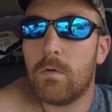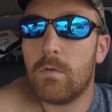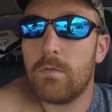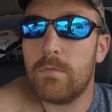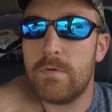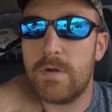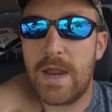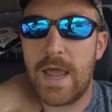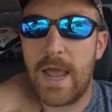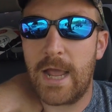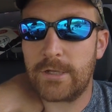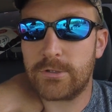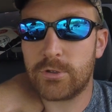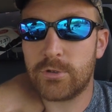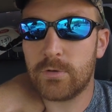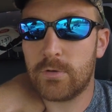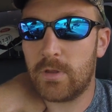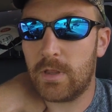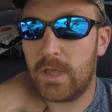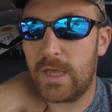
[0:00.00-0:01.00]

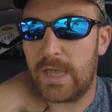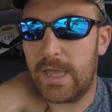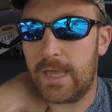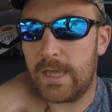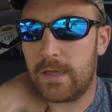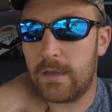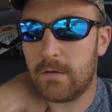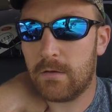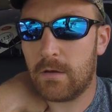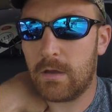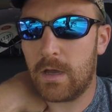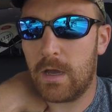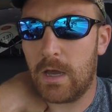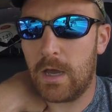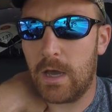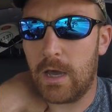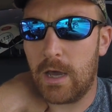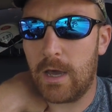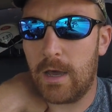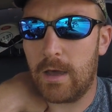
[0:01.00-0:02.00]
naturally
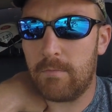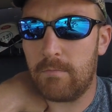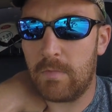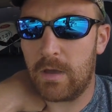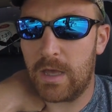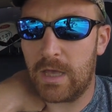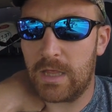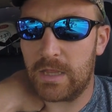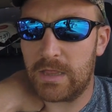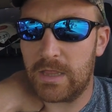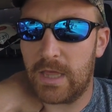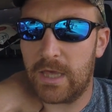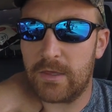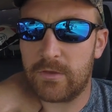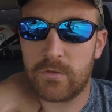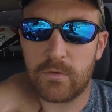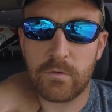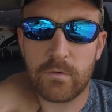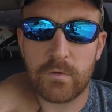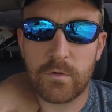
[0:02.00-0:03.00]

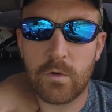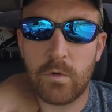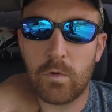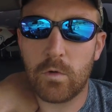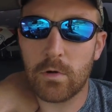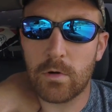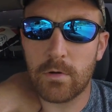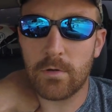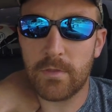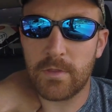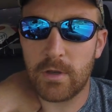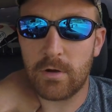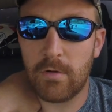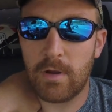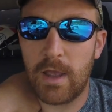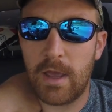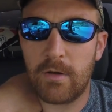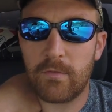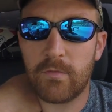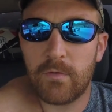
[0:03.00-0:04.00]
unless there's corn on the
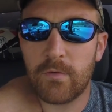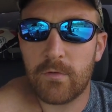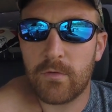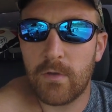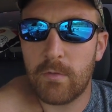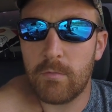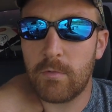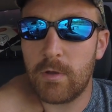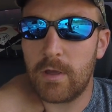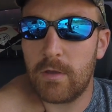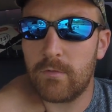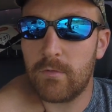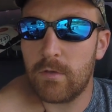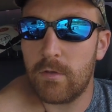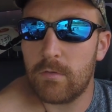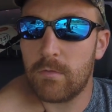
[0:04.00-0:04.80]
ground for some reason.